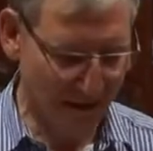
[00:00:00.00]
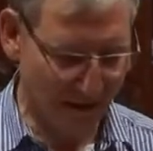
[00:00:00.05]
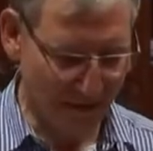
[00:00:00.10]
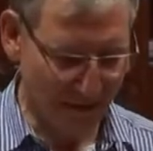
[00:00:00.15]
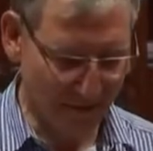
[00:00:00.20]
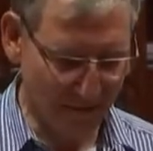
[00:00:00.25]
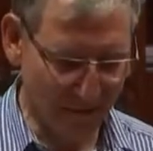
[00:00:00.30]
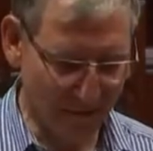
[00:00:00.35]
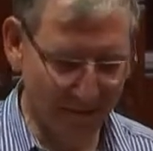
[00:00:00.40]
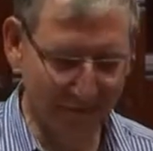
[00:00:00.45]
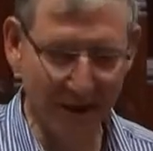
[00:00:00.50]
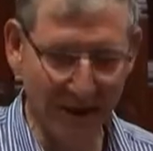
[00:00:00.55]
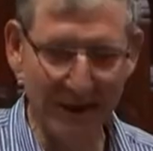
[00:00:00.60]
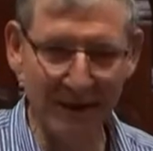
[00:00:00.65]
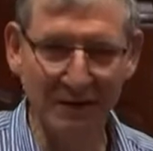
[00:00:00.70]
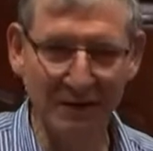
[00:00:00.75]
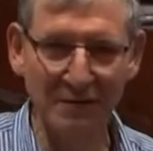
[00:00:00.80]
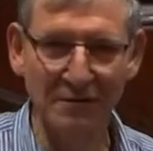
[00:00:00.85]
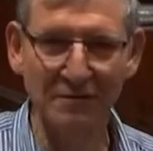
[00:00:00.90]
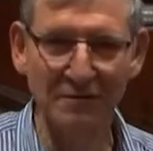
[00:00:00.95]
They
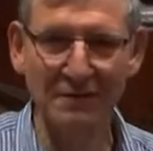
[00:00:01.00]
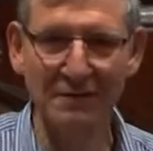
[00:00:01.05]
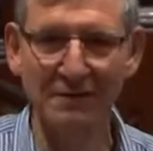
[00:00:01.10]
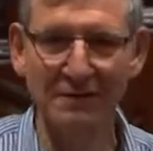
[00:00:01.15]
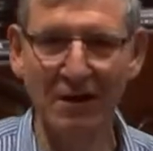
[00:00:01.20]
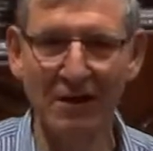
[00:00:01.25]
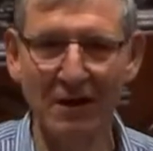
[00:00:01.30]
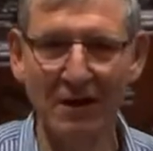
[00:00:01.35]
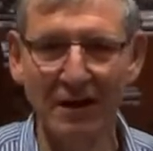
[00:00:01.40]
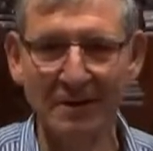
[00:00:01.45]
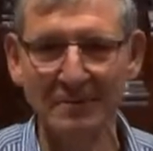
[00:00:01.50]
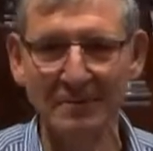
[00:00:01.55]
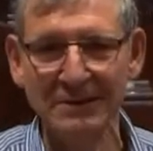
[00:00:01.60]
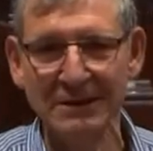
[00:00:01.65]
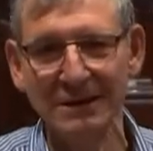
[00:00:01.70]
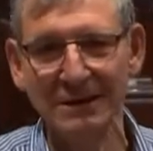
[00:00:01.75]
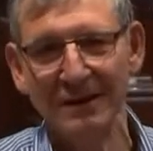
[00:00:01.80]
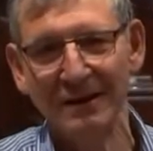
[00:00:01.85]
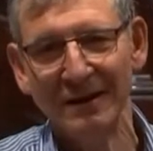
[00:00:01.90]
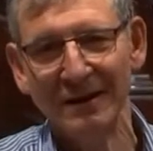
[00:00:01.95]
threaten you at times.